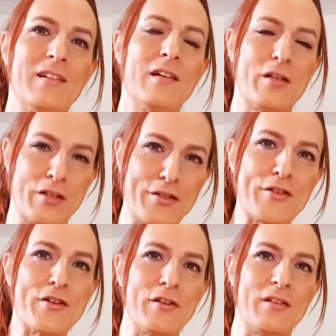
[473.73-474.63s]

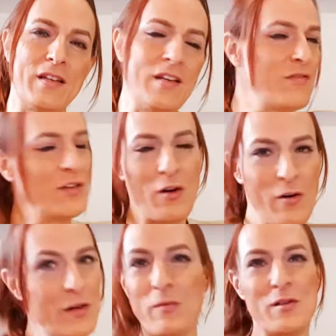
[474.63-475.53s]
exert, even though
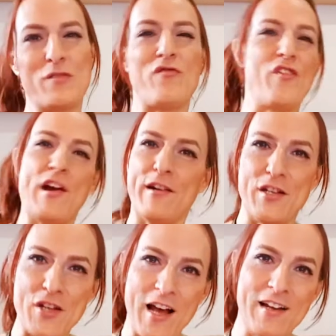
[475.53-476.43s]
it was very
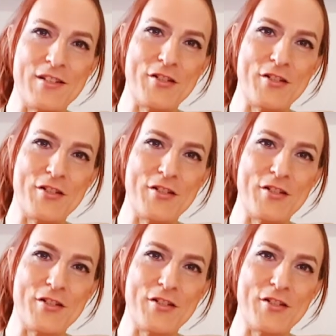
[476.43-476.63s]
challenging.